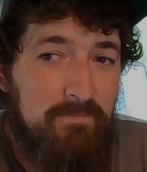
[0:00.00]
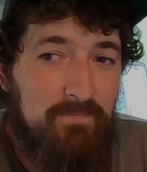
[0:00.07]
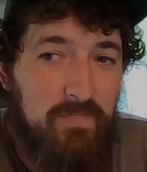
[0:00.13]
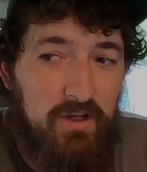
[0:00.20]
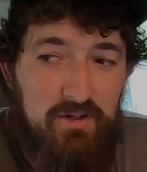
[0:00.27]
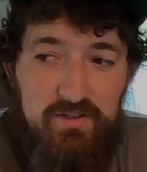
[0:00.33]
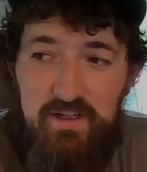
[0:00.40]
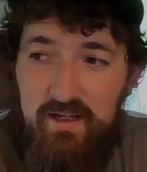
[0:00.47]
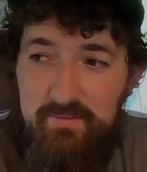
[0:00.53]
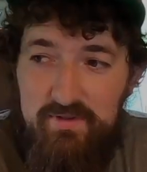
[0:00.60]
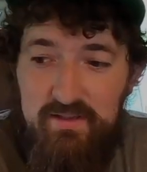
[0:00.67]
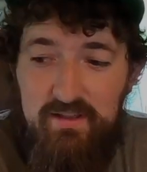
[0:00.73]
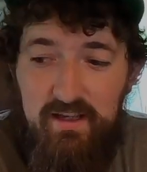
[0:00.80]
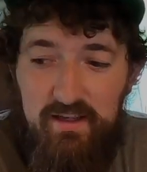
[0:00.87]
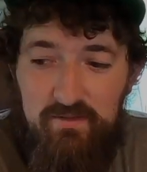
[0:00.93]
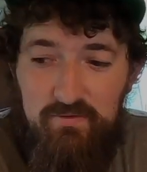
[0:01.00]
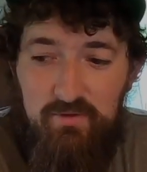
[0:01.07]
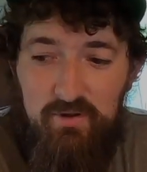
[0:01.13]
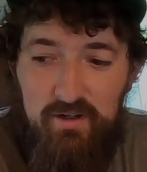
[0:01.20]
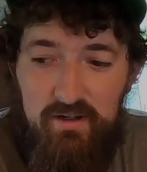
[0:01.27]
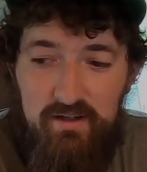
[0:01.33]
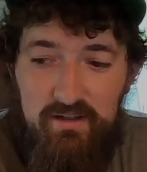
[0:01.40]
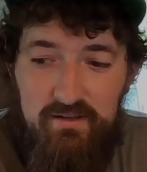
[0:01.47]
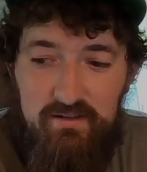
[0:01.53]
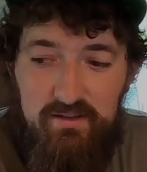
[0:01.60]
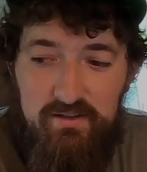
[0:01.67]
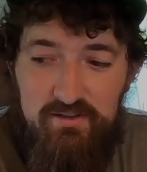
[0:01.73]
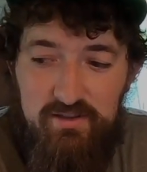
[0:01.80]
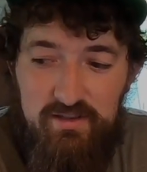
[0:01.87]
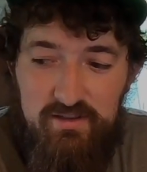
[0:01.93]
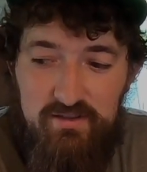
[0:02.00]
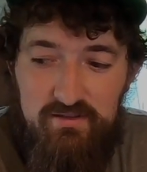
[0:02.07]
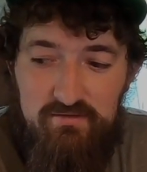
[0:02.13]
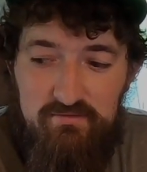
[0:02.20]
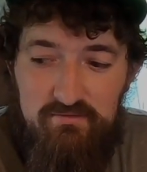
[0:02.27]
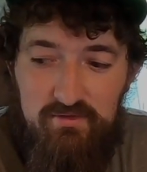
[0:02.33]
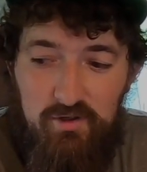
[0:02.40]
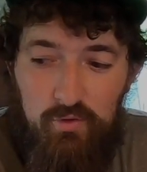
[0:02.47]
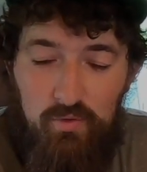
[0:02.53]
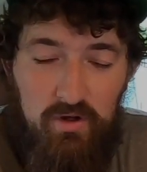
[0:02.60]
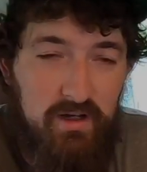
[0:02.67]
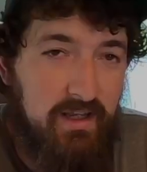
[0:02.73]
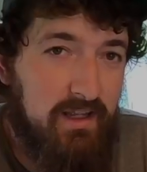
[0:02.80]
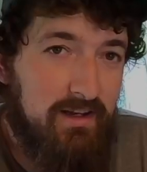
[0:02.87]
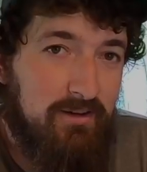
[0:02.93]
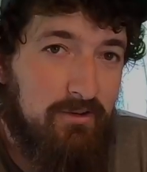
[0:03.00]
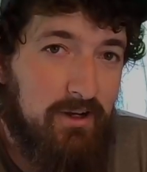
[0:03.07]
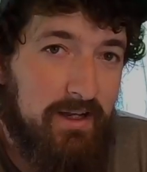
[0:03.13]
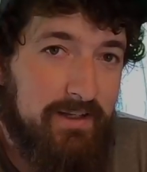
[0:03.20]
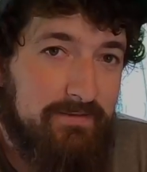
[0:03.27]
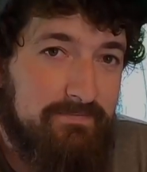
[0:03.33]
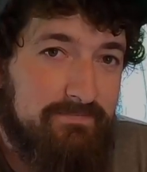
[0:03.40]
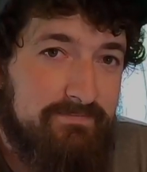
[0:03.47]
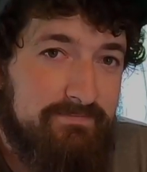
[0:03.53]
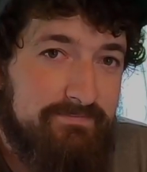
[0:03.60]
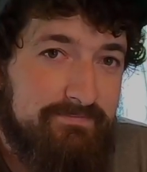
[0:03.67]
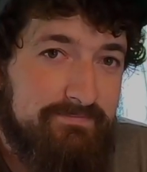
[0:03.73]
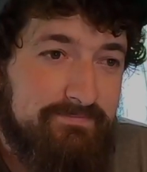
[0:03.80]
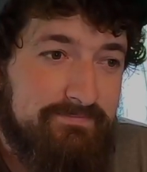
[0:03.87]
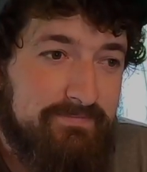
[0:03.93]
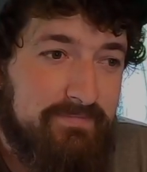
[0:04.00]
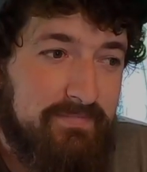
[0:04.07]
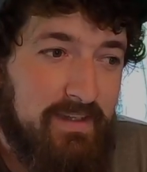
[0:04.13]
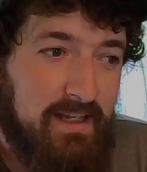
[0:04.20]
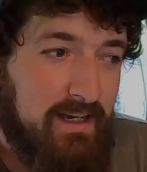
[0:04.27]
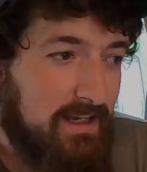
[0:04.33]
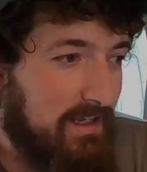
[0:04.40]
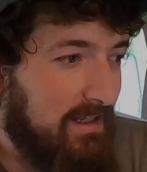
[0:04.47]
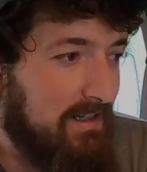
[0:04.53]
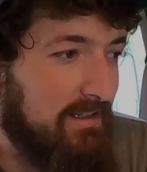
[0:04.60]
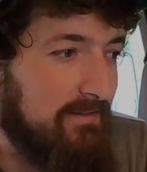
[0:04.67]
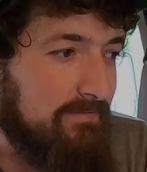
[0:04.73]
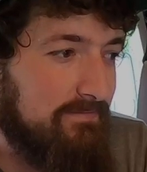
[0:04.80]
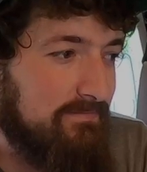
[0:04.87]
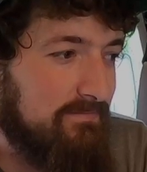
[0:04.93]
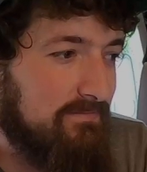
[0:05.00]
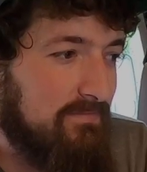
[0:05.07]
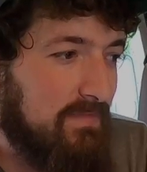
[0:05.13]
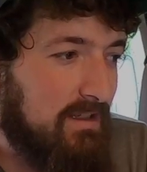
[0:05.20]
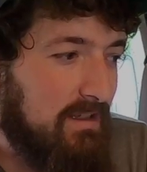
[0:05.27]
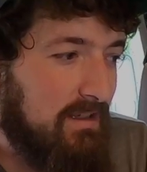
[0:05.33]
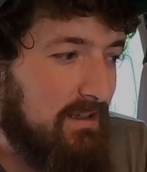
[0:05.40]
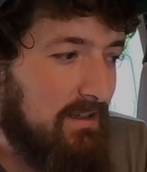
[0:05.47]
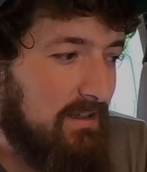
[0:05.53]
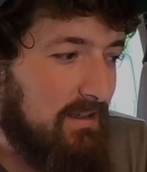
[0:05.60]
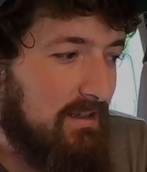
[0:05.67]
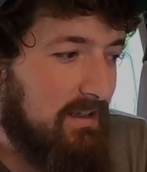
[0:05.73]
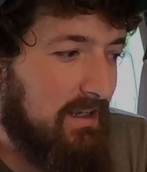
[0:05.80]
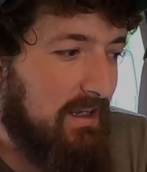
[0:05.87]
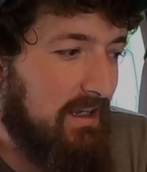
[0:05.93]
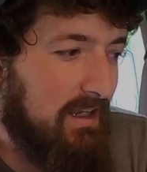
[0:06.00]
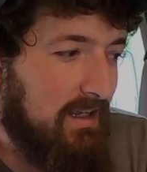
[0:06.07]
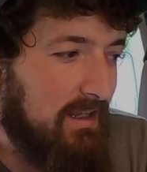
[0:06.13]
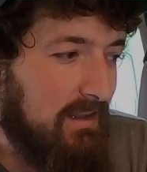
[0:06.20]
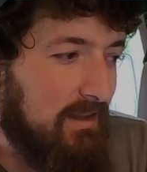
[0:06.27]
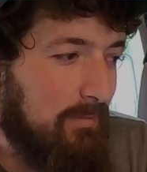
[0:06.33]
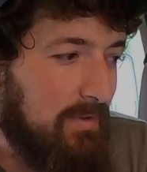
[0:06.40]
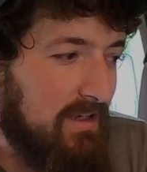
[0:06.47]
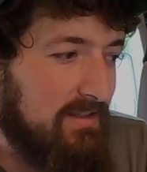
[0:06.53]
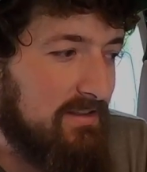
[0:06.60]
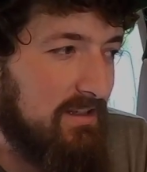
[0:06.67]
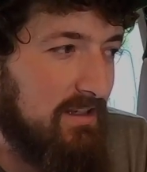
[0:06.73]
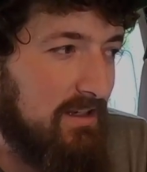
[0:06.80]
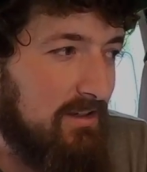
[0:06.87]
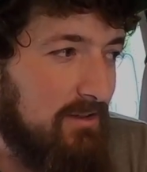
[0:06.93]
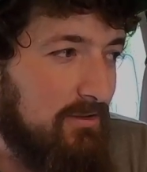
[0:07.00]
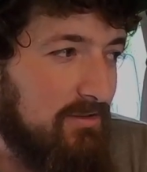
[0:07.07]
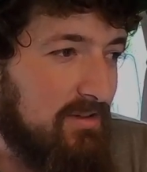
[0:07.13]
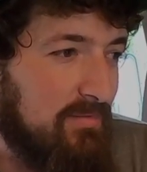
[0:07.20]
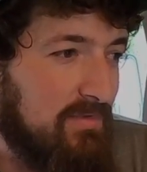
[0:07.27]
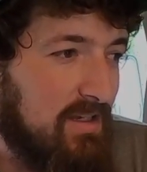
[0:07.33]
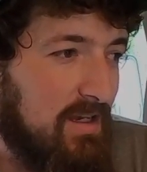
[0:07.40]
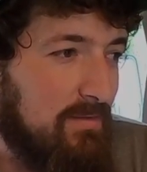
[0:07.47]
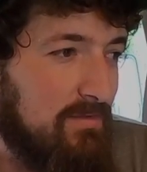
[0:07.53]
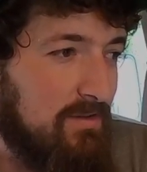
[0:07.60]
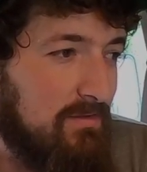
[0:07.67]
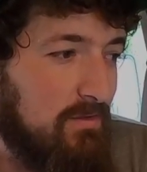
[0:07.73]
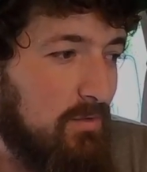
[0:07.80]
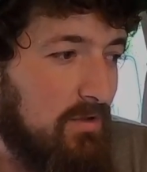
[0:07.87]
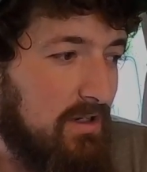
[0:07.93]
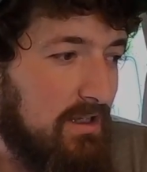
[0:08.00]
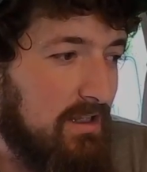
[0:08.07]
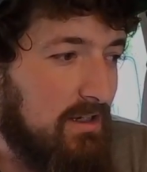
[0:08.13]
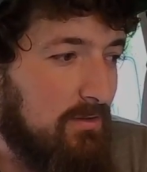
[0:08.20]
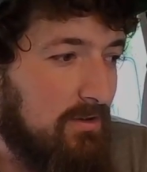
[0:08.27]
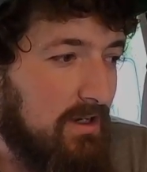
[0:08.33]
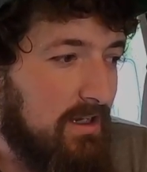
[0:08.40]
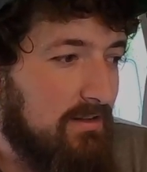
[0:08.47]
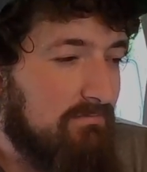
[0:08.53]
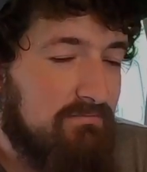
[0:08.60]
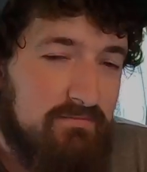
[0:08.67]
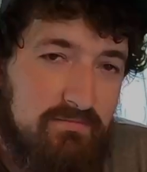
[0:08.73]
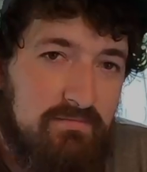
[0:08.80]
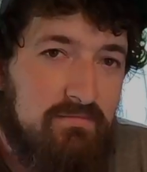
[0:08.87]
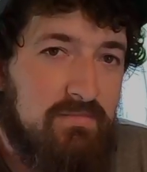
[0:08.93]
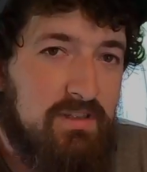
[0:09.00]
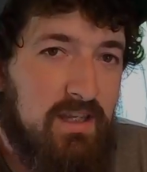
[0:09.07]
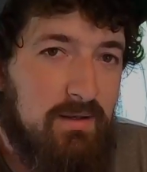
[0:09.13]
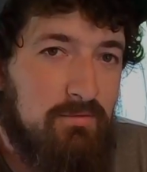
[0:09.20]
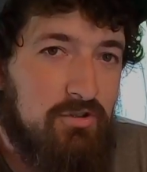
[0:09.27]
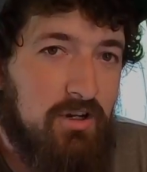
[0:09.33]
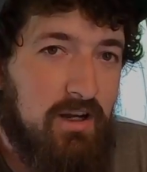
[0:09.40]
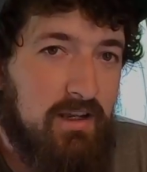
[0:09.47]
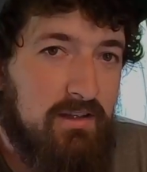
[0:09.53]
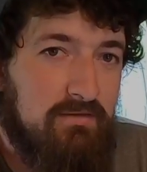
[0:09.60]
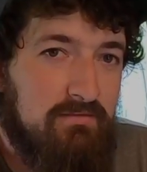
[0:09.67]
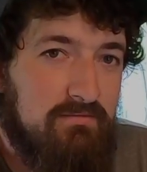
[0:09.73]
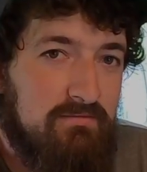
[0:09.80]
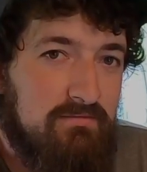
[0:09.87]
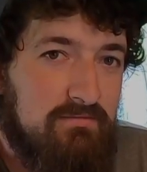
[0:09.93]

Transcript: There are times in life where it's just, you want to get it right. And I get it. And the best thing to do sometimes if you want to get it right is keep trying.